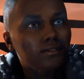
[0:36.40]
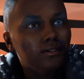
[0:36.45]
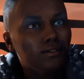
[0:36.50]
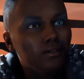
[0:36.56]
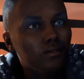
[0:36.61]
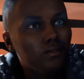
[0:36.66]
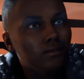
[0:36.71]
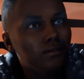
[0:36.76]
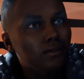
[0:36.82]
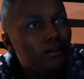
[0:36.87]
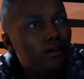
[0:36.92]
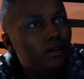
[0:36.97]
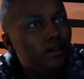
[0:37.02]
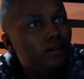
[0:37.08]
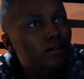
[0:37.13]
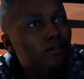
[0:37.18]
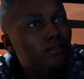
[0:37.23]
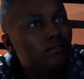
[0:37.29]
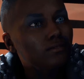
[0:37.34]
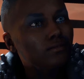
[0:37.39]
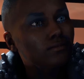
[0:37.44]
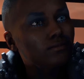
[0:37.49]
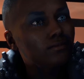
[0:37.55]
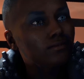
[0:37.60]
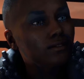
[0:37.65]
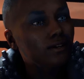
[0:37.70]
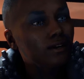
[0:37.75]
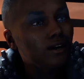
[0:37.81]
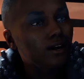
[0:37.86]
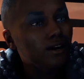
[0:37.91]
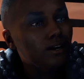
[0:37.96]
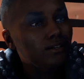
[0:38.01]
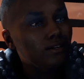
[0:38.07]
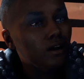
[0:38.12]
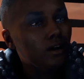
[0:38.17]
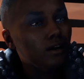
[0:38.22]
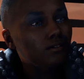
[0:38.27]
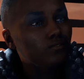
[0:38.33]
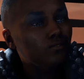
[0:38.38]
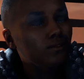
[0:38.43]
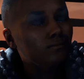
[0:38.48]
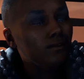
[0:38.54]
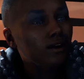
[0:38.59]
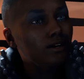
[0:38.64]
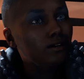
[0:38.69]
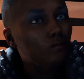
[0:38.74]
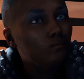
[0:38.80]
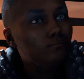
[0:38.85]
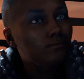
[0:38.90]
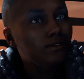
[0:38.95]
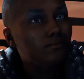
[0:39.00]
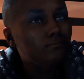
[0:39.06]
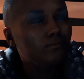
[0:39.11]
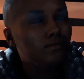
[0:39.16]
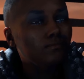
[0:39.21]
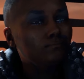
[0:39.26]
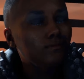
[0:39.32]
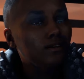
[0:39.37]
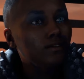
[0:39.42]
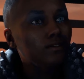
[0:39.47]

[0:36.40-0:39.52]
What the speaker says: You think? I can't trust my own people, but